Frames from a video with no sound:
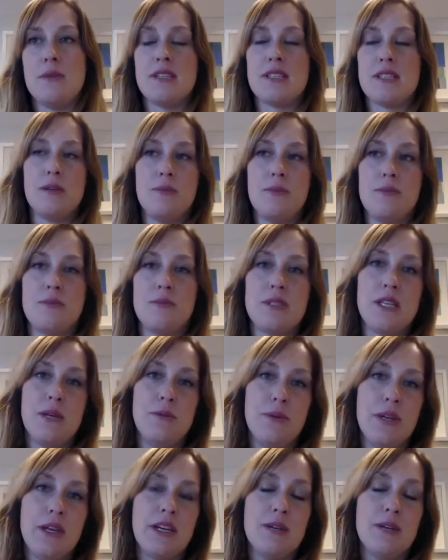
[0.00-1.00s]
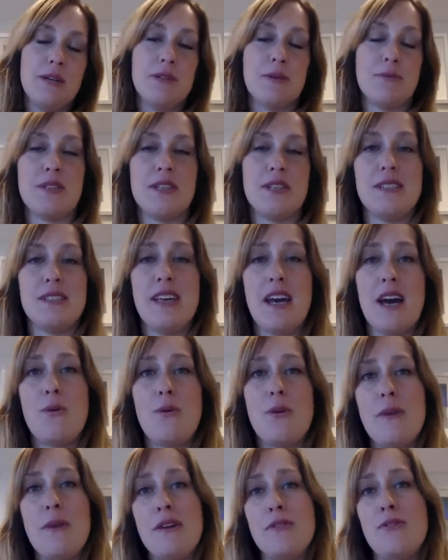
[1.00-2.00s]
And somebody comes up and says, yeah,
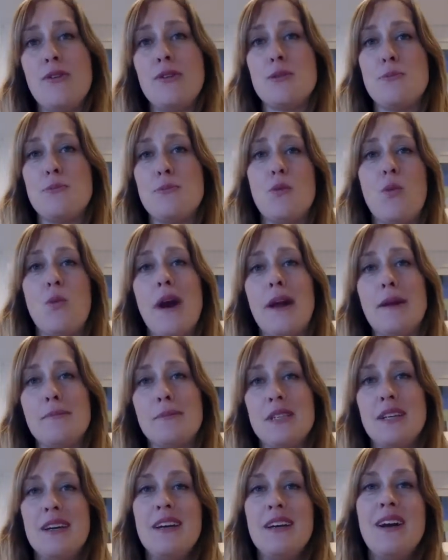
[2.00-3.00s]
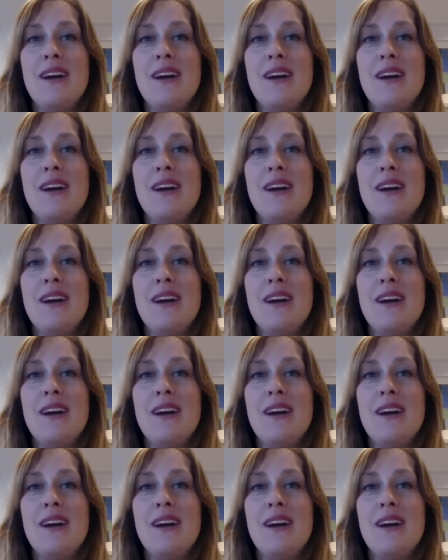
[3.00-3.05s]
well, my phone's been wiped.